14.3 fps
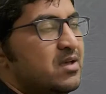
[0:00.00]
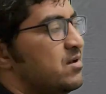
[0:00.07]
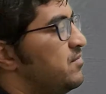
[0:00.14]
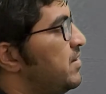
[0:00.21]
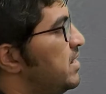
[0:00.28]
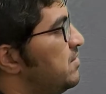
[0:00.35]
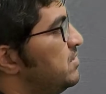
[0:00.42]

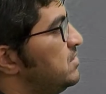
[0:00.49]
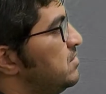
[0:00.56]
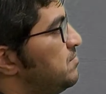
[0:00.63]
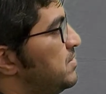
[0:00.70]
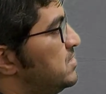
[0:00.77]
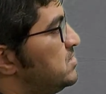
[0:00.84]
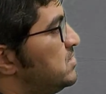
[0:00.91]
Whenever
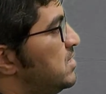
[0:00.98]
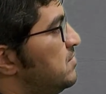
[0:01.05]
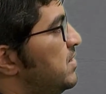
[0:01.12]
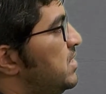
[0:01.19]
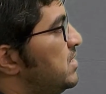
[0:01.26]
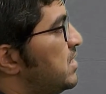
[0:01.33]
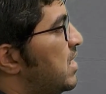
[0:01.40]
the
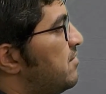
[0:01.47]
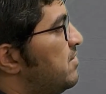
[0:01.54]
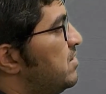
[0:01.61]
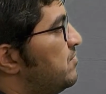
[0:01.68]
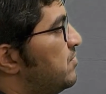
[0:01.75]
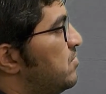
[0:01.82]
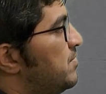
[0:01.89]
piston will
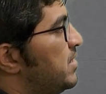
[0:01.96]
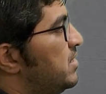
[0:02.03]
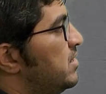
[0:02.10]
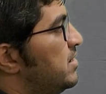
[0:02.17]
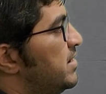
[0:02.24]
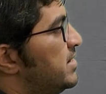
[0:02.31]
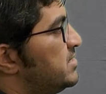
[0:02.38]
travel from
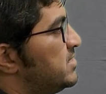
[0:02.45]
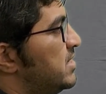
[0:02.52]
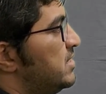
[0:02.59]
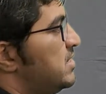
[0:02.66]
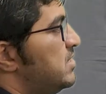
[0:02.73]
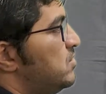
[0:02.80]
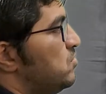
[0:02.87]
inner dead
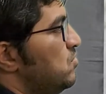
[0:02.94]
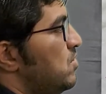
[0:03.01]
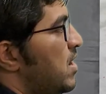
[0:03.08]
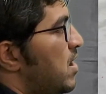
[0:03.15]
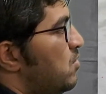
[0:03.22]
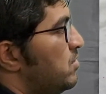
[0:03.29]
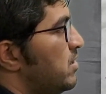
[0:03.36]
center
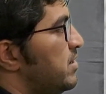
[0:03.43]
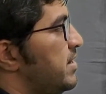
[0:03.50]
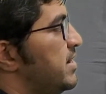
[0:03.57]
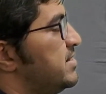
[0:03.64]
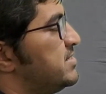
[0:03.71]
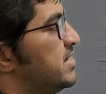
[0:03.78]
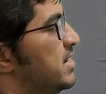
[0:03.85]
to outer
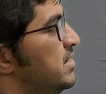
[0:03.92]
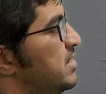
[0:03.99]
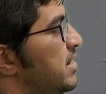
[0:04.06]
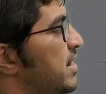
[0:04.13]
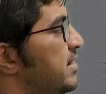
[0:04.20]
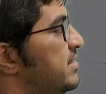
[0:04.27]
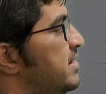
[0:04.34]
dead
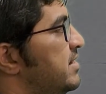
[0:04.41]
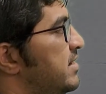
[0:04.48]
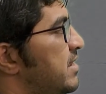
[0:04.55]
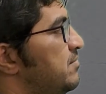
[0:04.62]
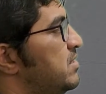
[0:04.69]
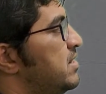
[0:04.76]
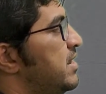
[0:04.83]
center, at that
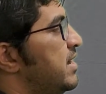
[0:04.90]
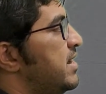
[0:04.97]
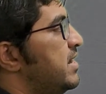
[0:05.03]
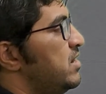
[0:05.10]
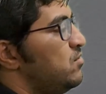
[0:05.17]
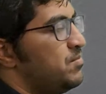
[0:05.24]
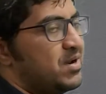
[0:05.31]
time the
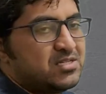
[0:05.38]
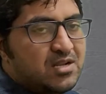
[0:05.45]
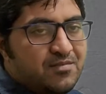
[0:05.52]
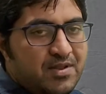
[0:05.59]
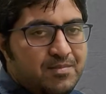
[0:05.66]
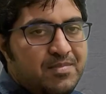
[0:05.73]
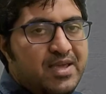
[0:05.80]
negative
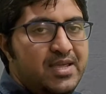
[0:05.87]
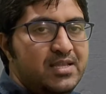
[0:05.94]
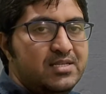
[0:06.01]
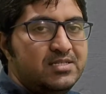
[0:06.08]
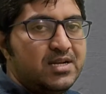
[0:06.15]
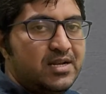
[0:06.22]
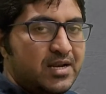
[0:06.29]
pressure will
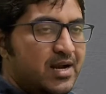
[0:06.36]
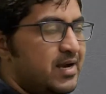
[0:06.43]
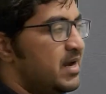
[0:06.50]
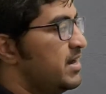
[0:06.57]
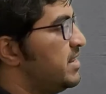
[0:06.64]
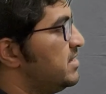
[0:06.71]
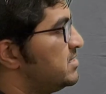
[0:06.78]
be
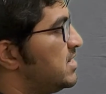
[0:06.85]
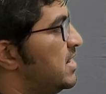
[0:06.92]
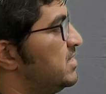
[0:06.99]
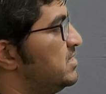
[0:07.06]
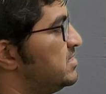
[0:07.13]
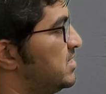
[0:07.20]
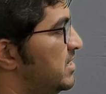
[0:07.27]
generated
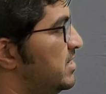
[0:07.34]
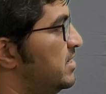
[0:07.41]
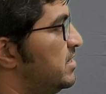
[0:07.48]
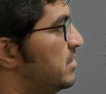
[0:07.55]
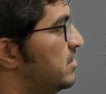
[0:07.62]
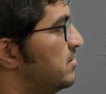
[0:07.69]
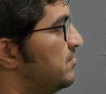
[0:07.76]
inside the
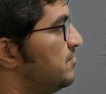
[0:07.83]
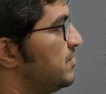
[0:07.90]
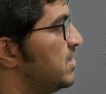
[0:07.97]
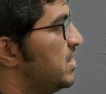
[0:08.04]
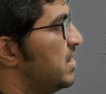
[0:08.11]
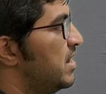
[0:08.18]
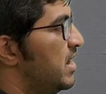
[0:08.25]
cylinder,
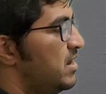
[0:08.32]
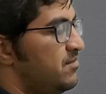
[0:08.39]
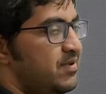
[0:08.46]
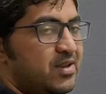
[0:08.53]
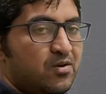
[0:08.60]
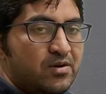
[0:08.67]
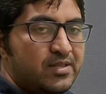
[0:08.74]
and
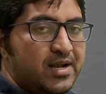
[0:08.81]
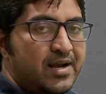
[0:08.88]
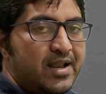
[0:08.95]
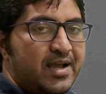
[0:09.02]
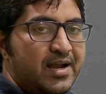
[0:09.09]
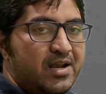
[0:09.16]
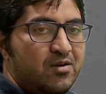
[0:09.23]
we know that
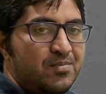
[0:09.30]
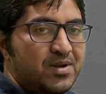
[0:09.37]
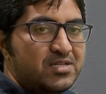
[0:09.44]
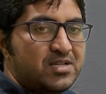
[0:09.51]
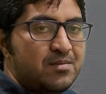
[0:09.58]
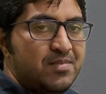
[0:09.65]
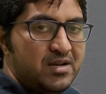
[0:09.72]
negative
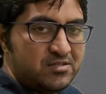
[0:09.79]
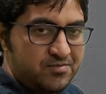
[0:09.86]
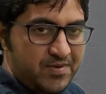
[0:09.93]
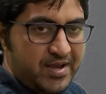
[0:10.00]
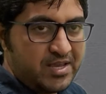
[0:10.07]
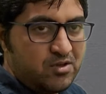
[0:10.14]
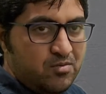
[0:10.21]
pressure means
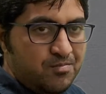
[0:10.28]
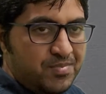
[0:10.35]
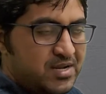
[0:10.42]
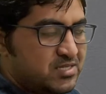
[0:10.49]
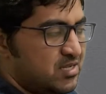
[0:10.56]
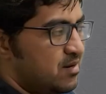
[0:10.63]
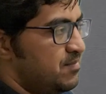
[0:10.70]
vacuum
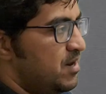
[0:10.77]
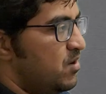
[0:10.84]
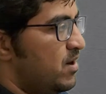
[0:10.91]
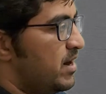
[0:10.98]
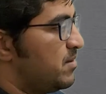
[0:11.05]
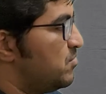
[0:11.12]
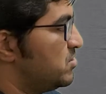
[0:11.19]
pressure
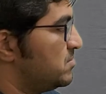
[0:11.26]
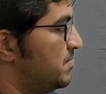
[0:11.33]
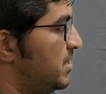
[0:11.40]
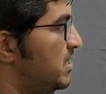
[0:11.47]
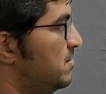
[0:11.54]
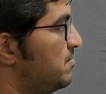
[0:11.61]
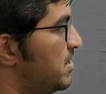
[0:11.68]
below
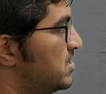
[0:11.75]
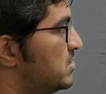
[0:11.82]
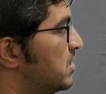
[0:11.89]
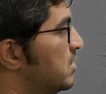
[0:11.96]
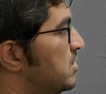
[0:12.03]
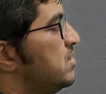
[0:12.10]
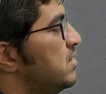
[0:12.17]
atmospheric pressure.